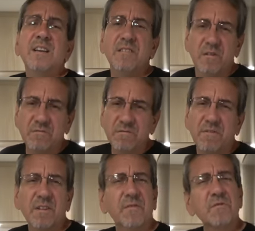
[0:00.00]
You know,
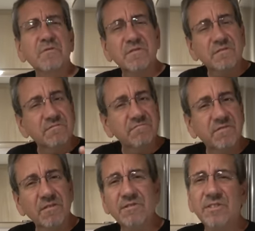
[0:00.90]
one of those
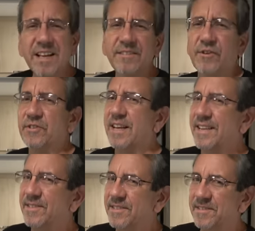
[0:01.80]
non-standard
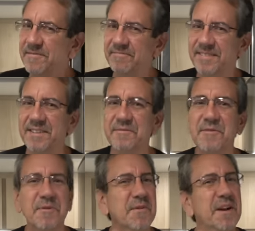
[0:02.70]
sizes. And
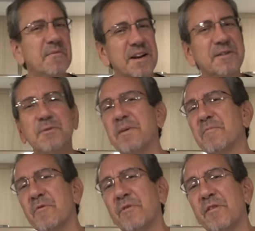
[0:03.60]
we really wanted to be
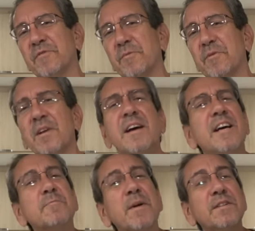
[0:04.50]
more comfortable,
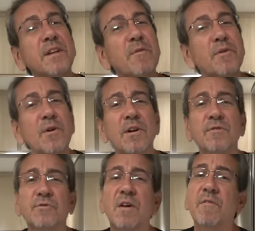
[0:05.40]
especially with all our
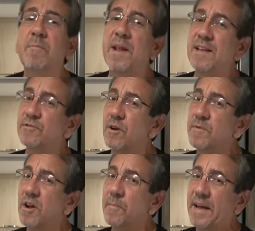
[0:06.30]
travel plans
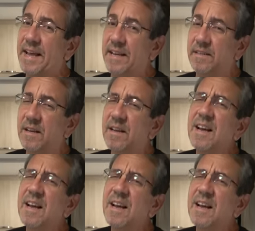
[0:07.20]
coming up ahead.